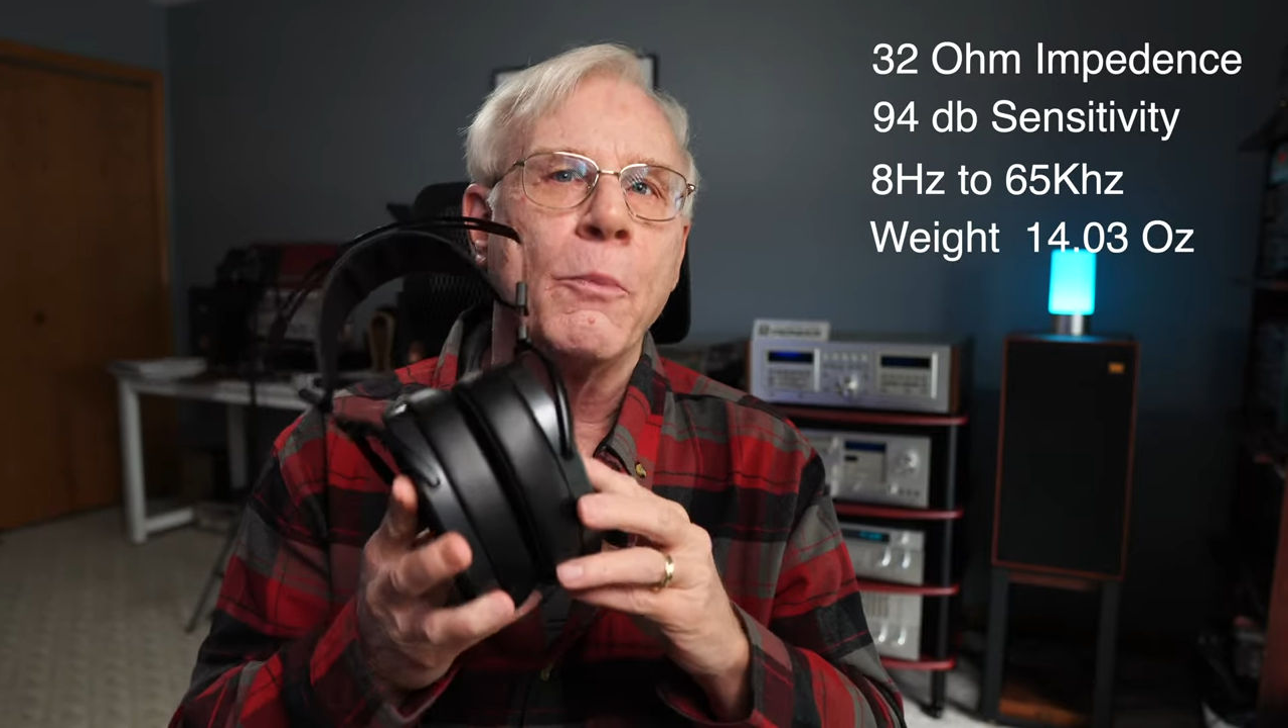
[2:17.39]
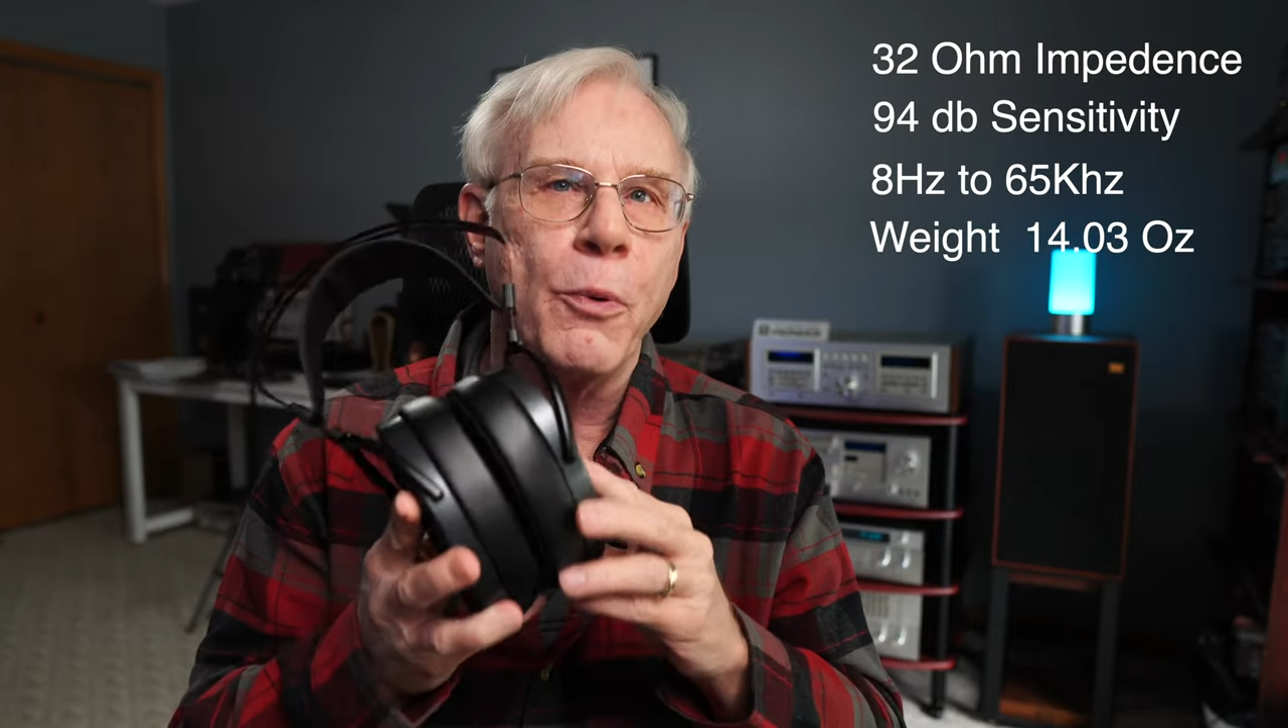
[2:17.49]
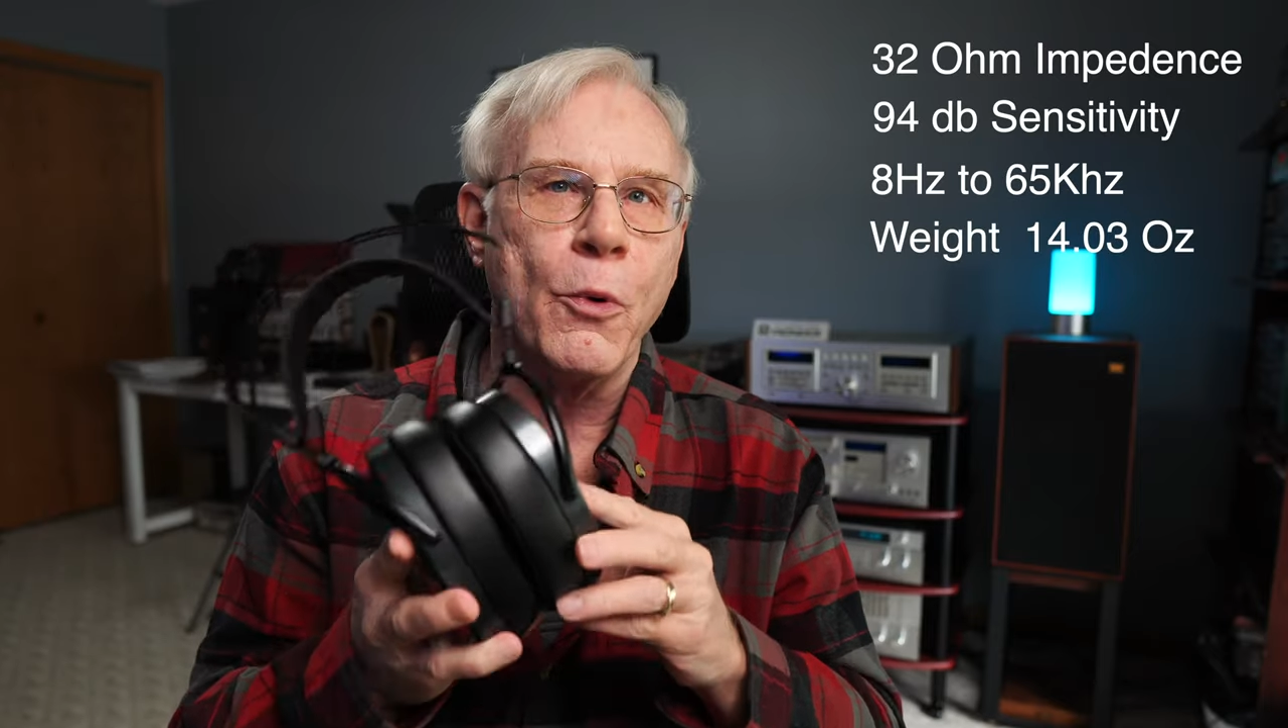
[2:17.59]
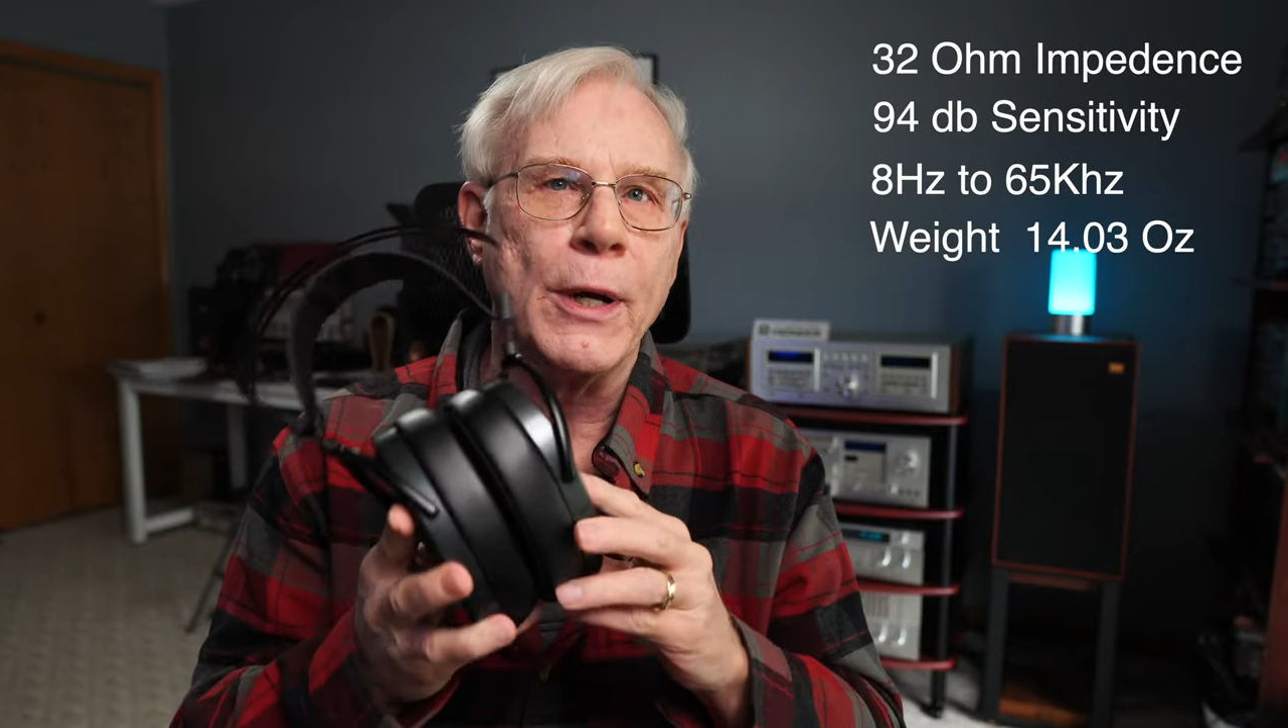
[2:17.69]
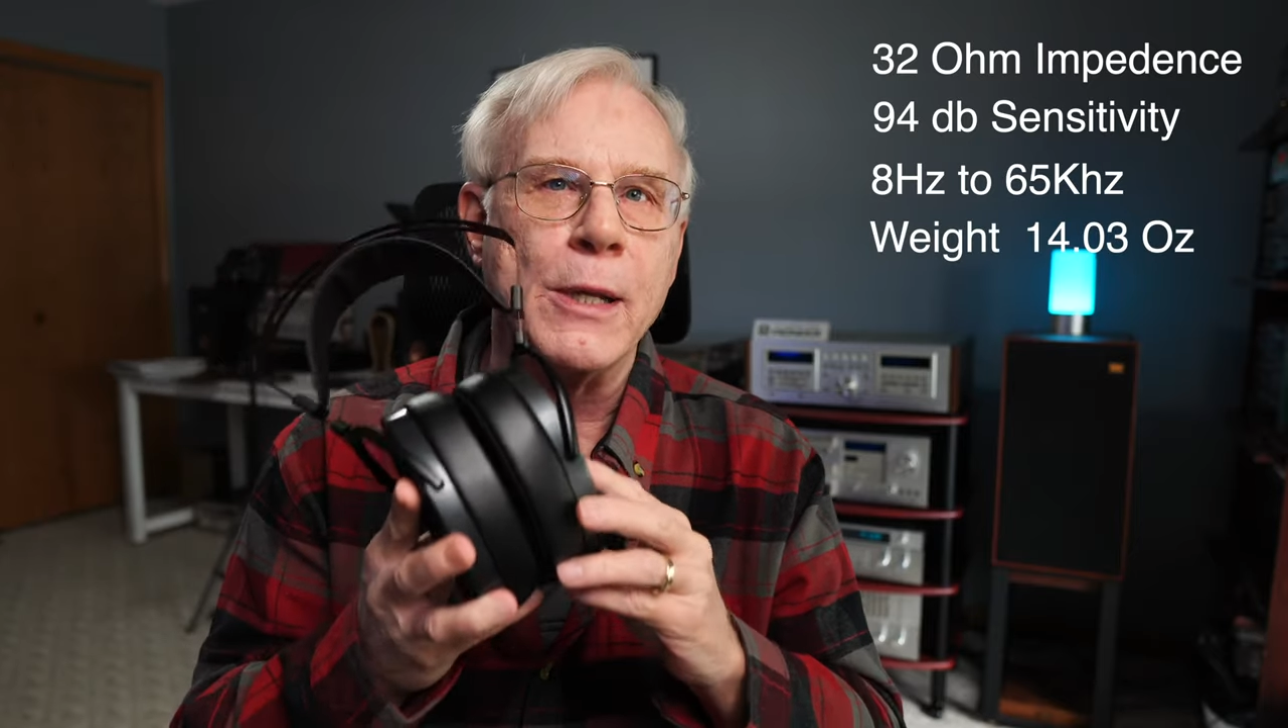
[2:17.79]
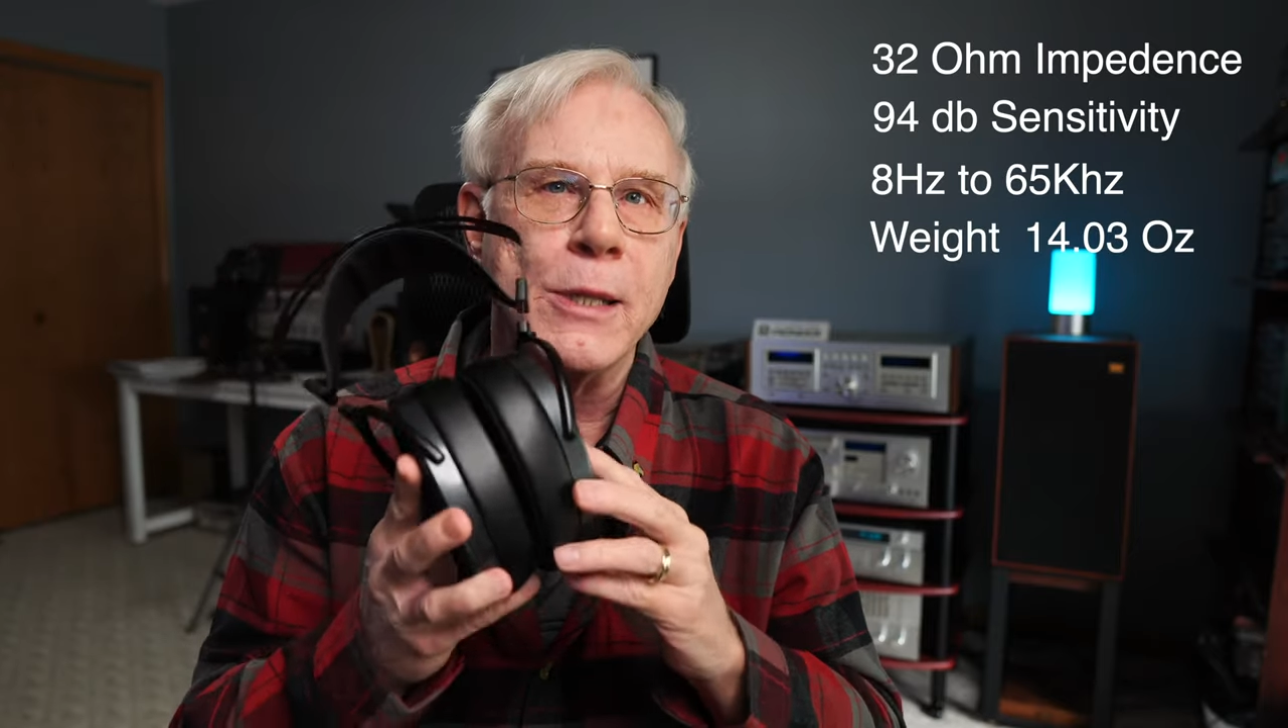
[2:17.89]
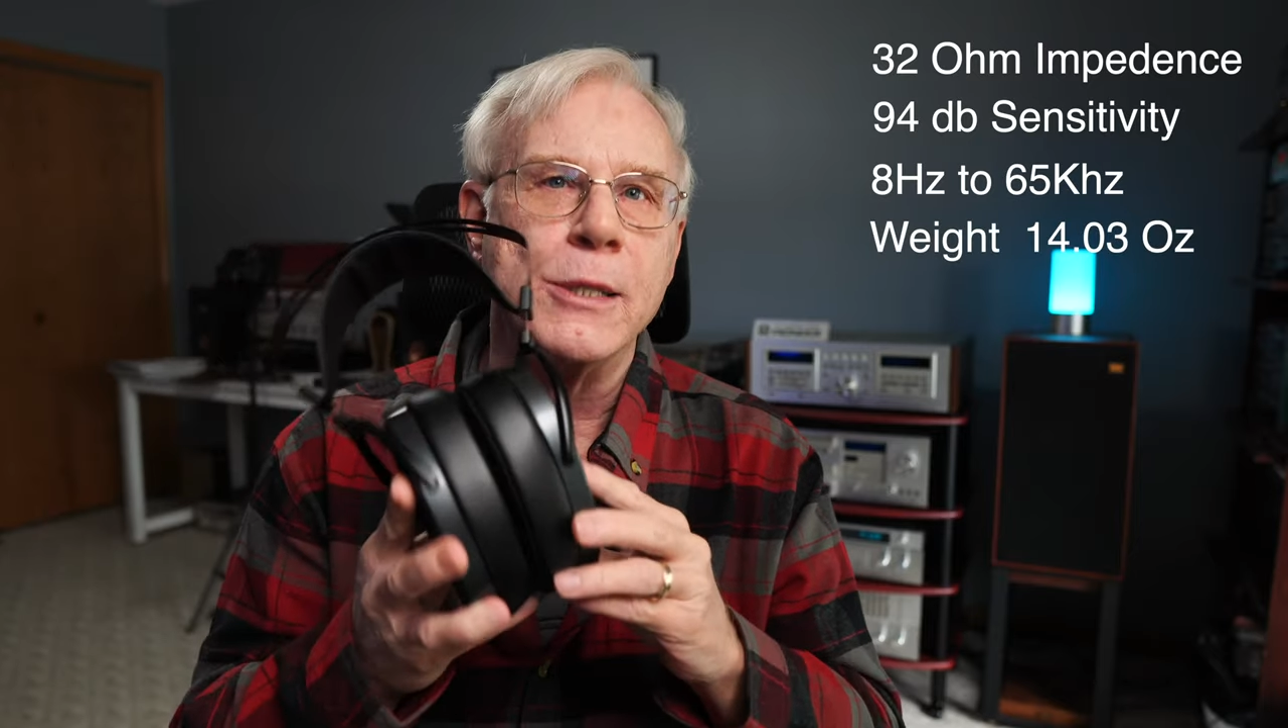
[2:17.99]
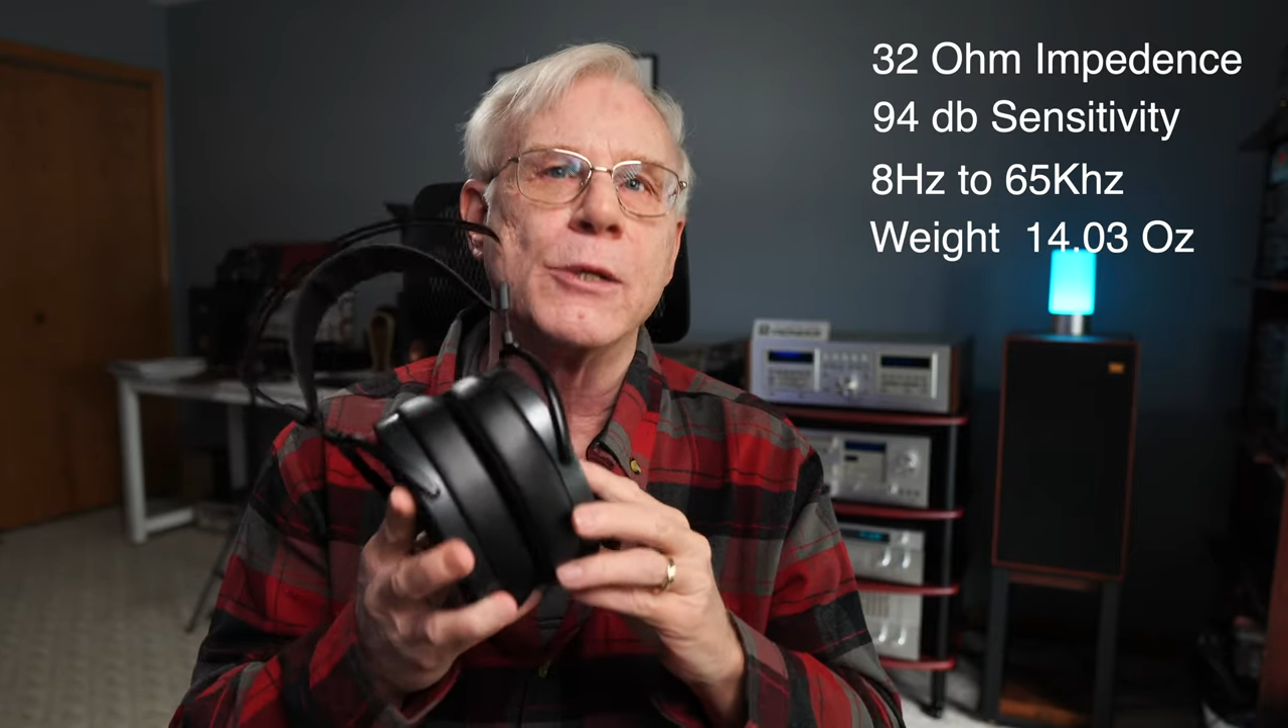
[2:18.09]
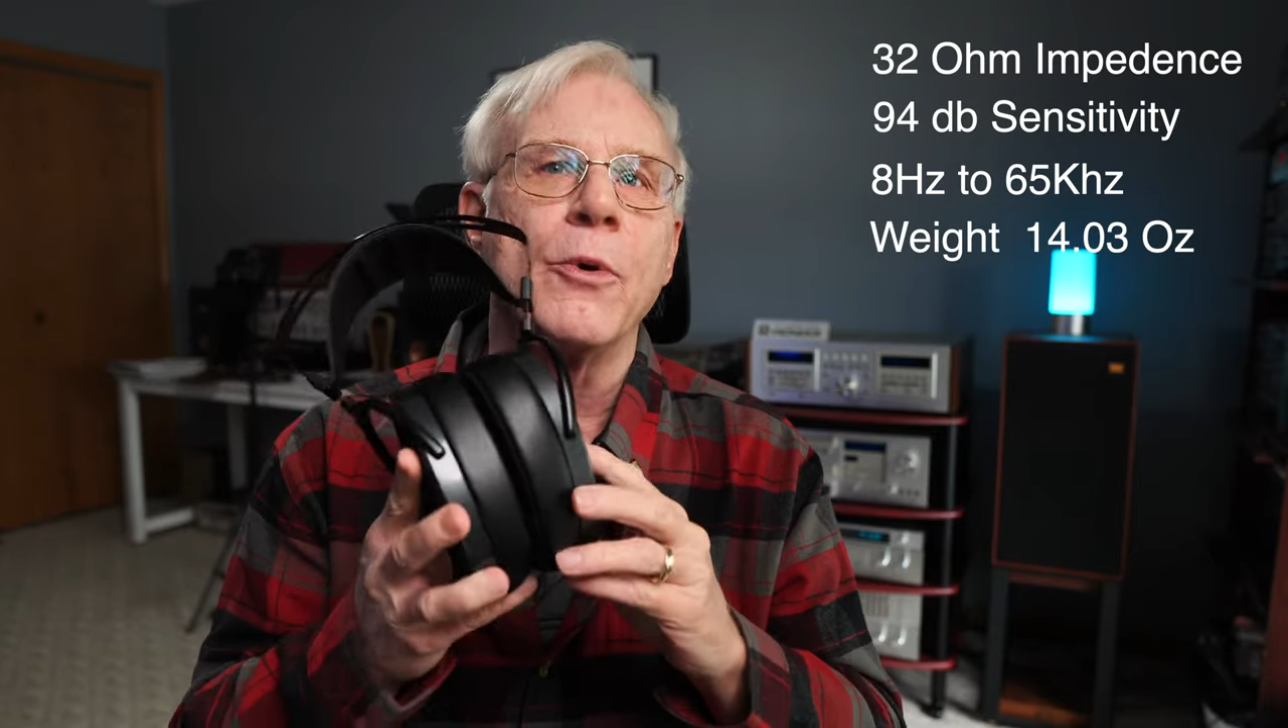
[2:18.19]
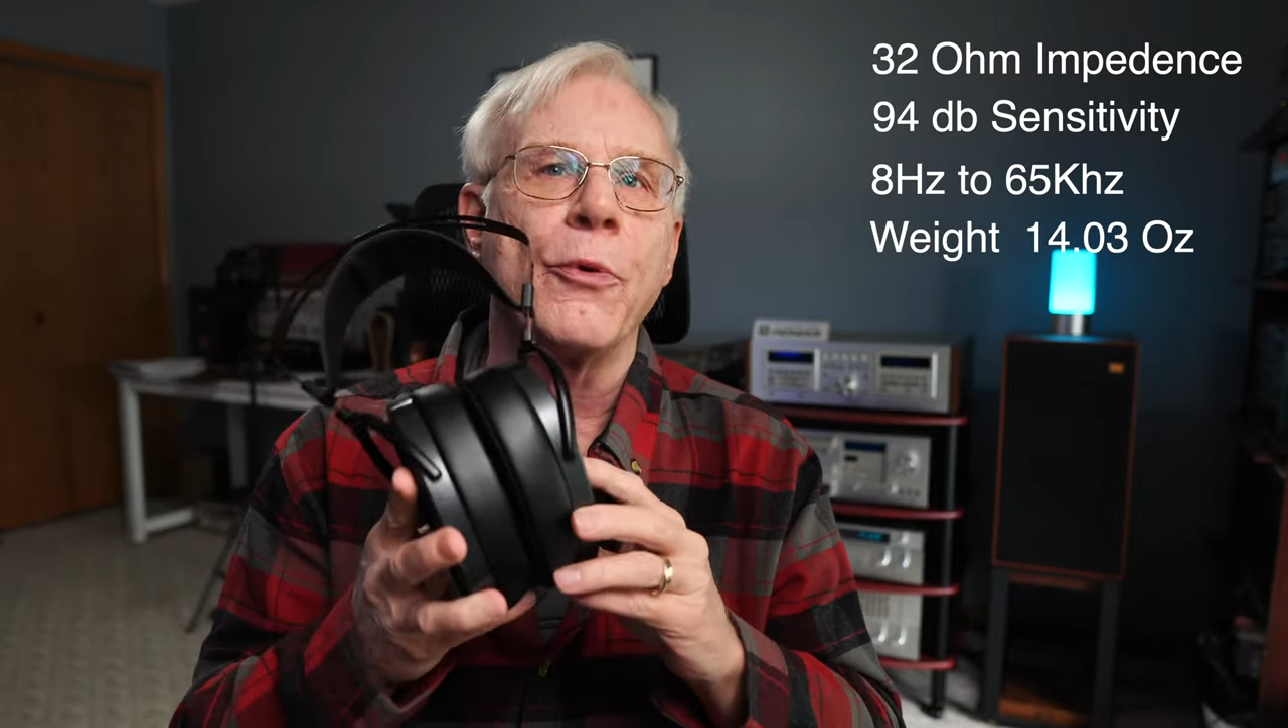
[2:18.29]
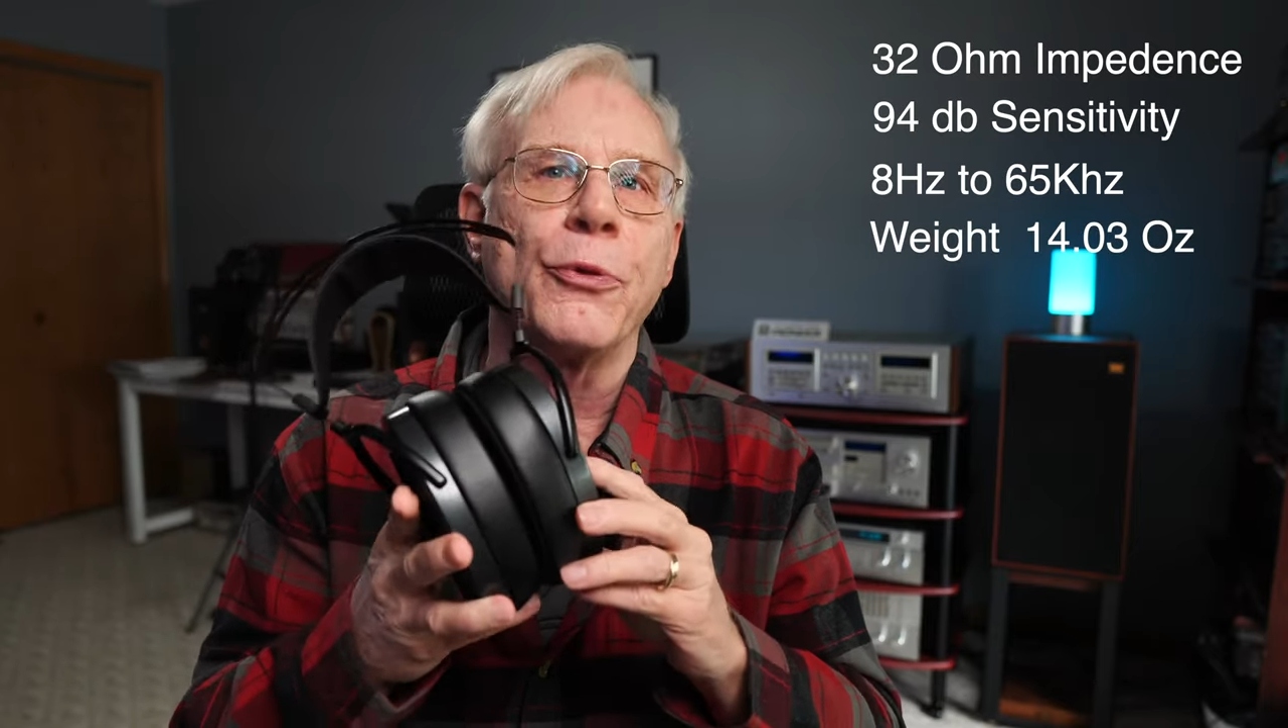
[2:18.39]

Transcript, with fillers: point zero